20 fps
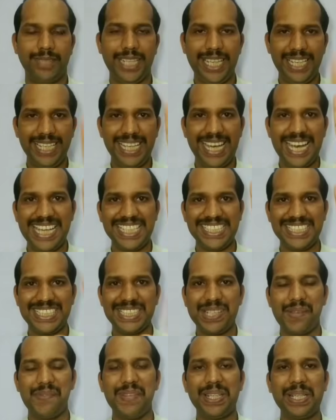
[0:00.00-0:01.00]
Hey
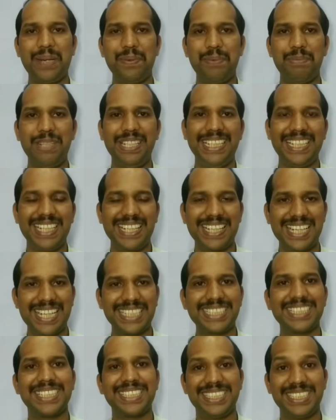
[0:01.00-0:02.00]
guys, welcome to my legal
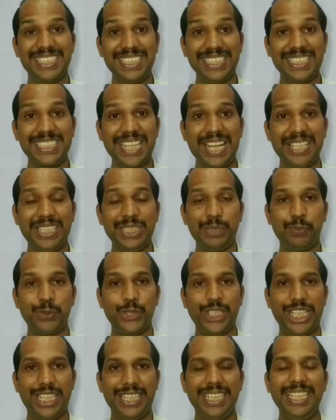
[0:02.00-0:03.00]
classes. This is Ganesh
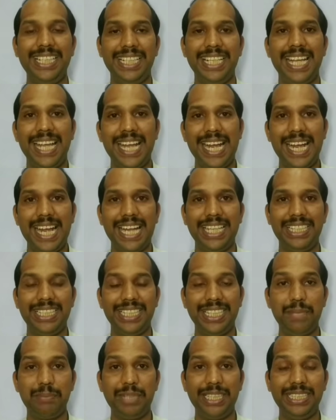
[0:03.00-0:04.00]
Pujari, and
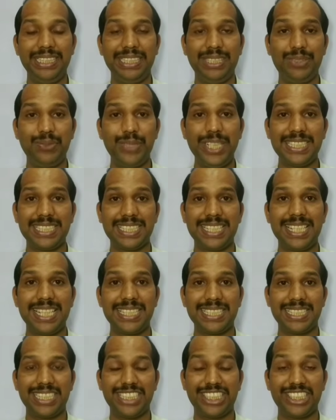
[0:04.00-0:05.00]
in my today's
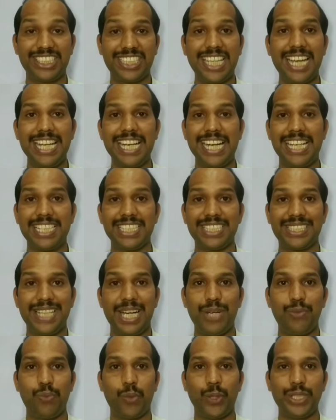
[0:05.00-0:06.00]
class, let us try
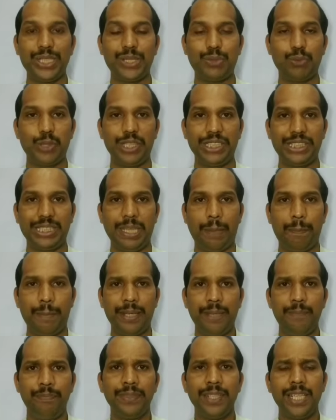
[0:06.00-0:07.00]
understand what is
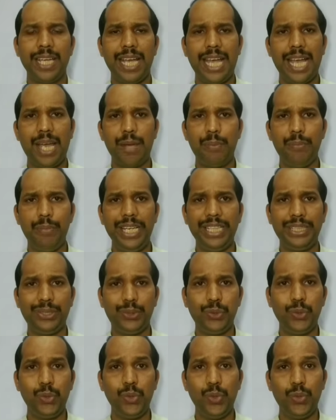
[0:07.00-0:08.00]
ownership. I have
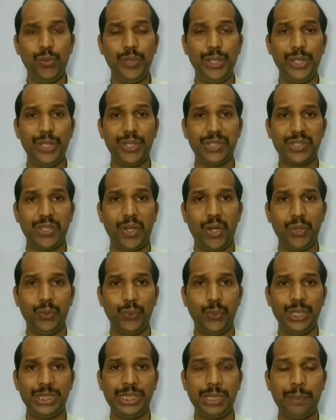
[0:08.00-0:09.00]
made two videos on
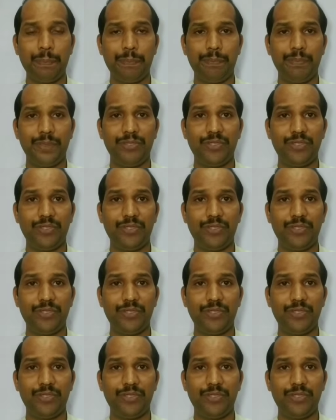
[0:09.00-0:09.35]
ownership.